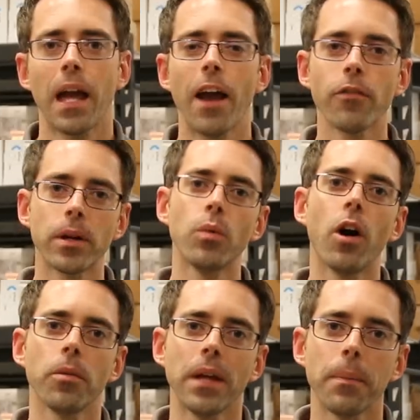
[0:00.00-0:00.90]
Hey everybody,
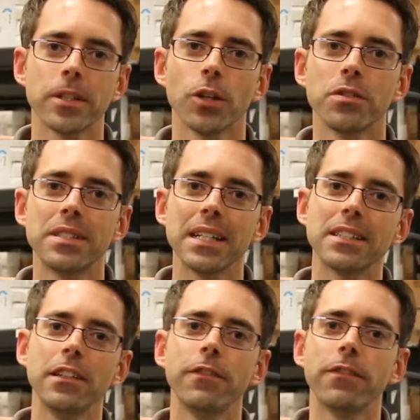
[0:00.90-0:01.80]
welcome to episode
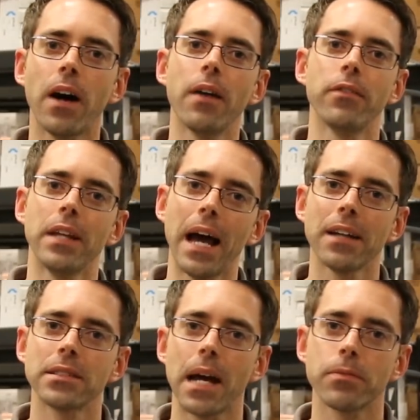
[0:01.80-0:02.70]
65 of the
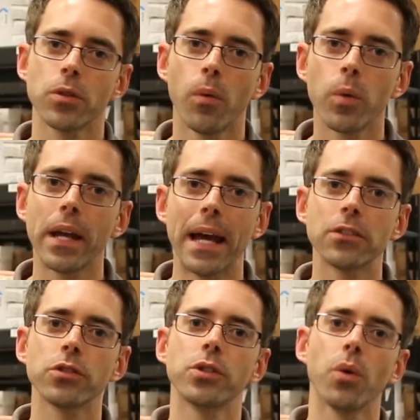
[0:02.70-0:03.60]
AskDAP show, where we
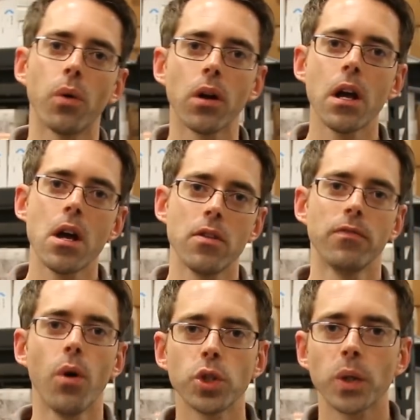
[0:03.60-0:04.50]
answer your
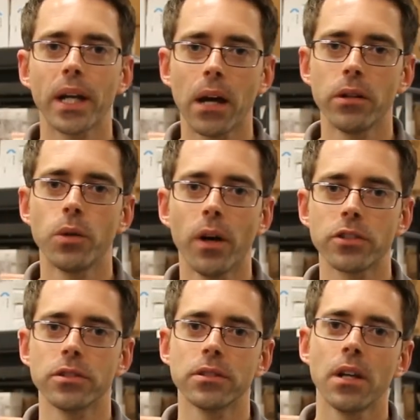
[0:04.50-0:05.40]
Volkswagen and Audi
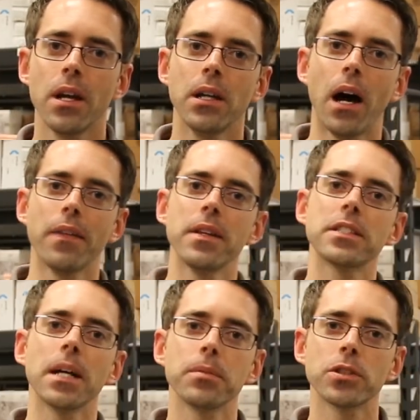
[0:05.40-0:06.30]
questions. On this
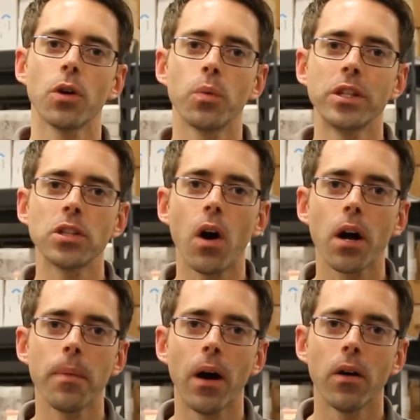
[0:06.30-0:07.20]
episode, we talk
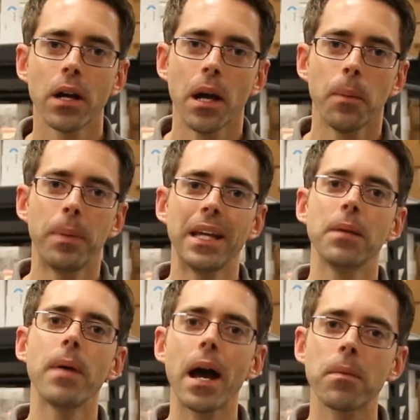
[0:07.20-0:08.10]
about
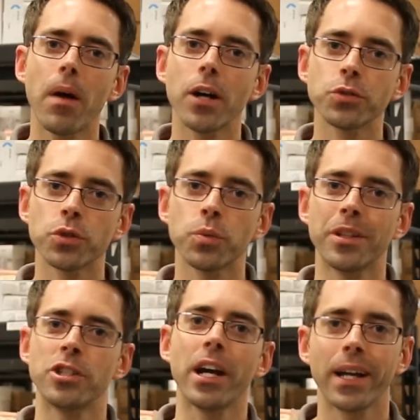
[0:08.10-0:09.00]
piggyback modules with
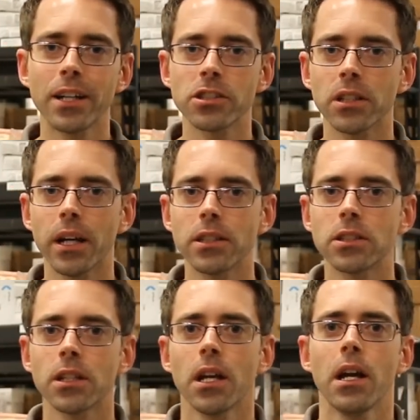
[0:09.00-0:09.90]
check engine lights.